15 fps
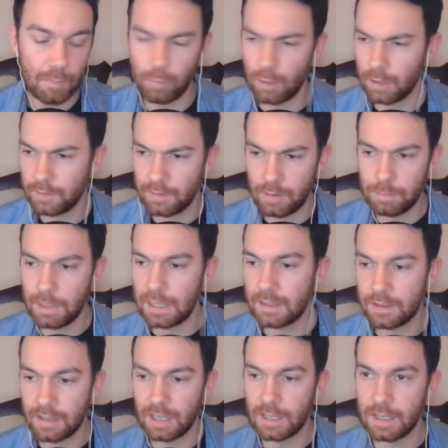What is the big
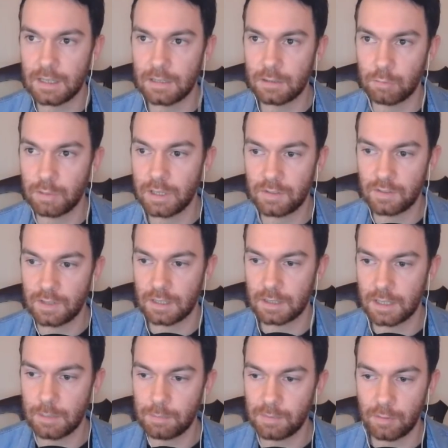thing in Greece that
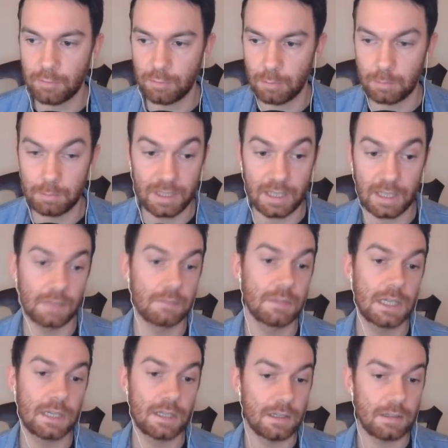keeps you from being
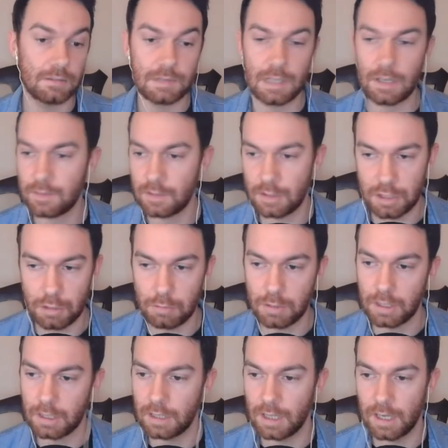destitute
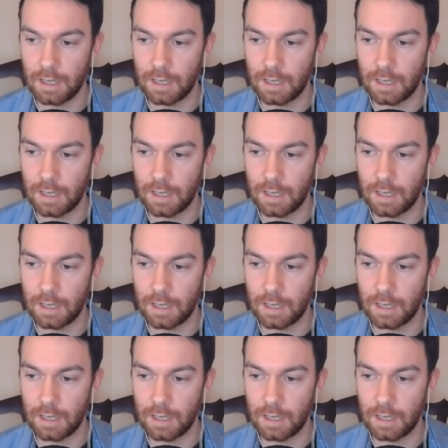and